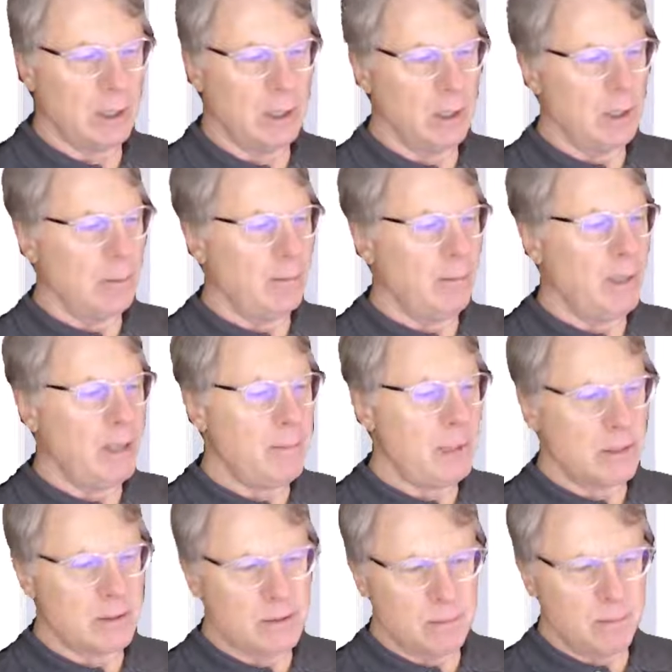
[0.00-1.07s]
maybe
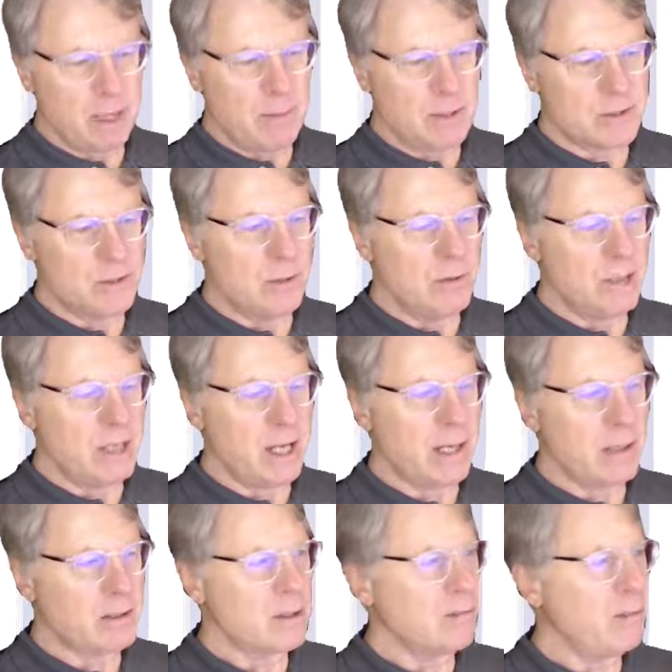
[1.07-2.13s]
it's 210
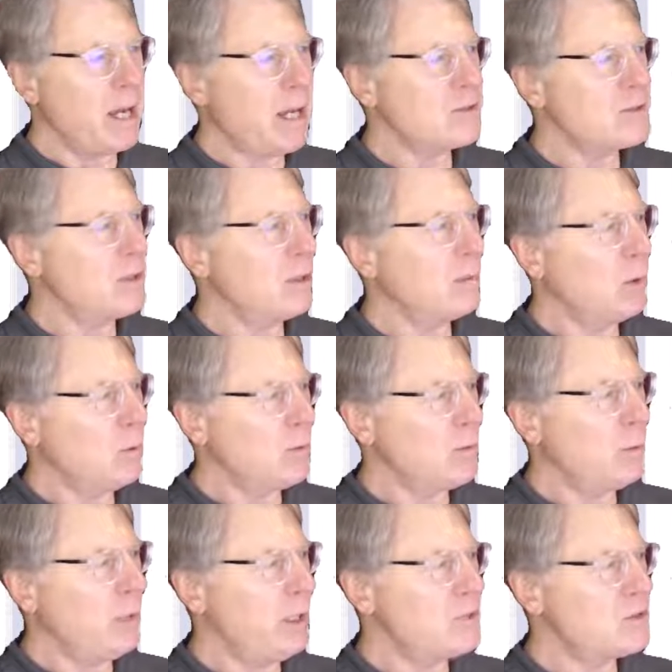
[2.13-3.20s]
at the max here, but
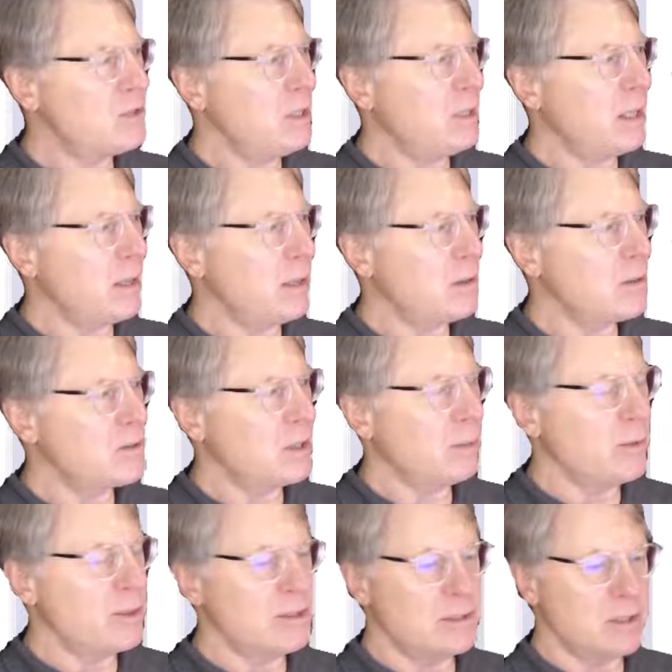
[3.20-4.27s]
we can see that in the
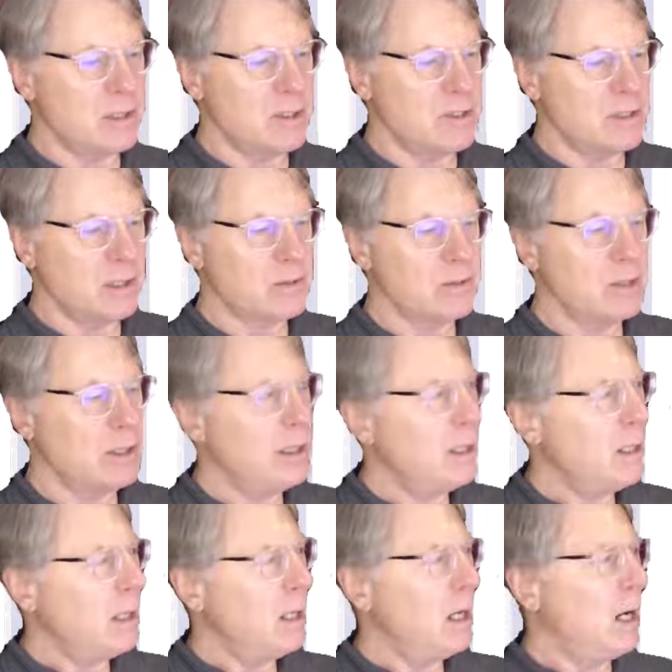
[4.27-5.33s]
summary statistics.
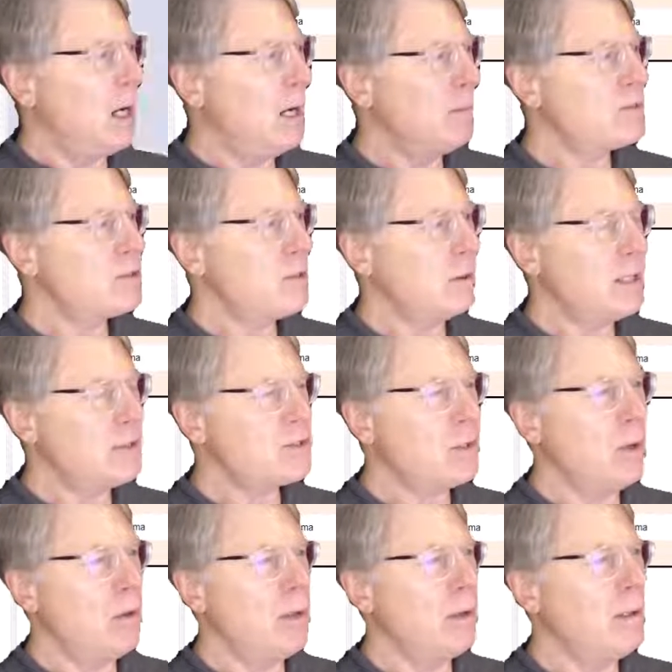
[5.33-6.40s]
So let's
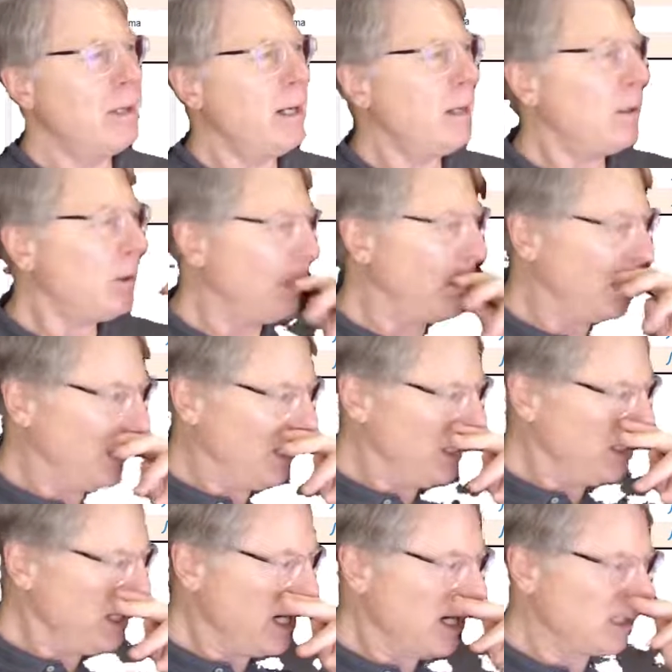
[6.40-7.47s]
go there now.
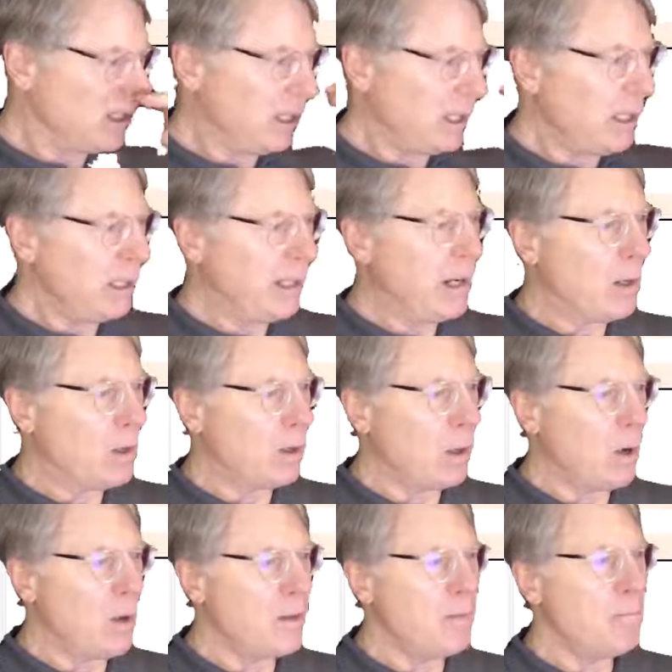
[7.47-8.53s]
Yeah, looking at
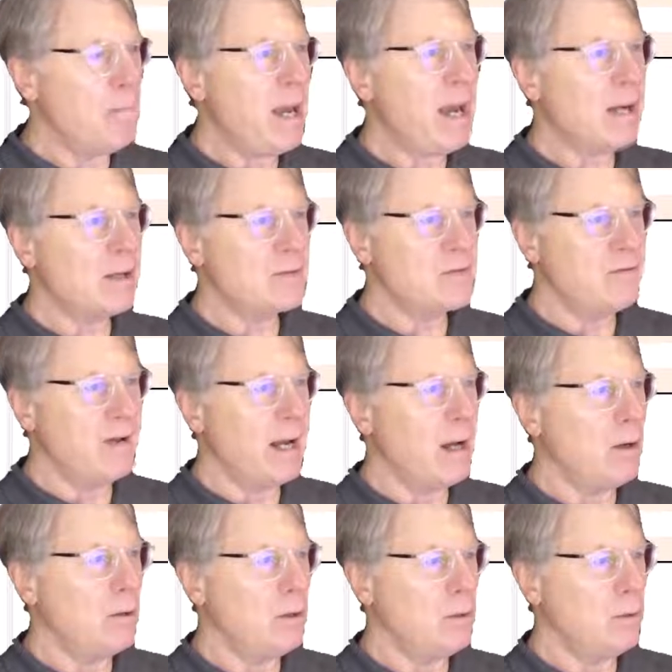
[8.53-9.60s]
alcohol, the max
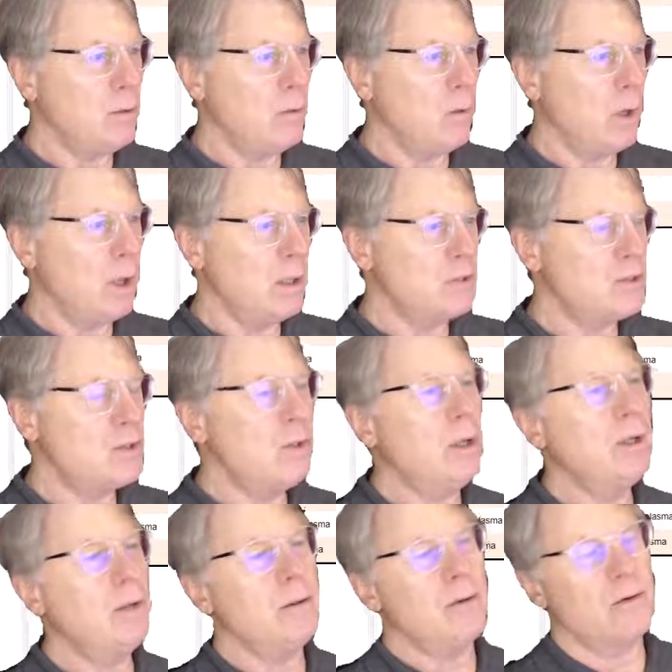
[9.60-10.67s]
value was
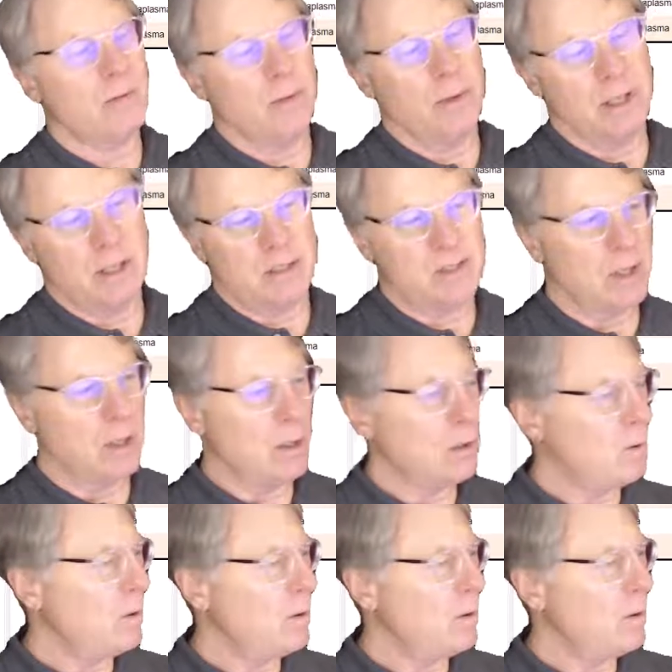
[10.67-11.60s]
203. So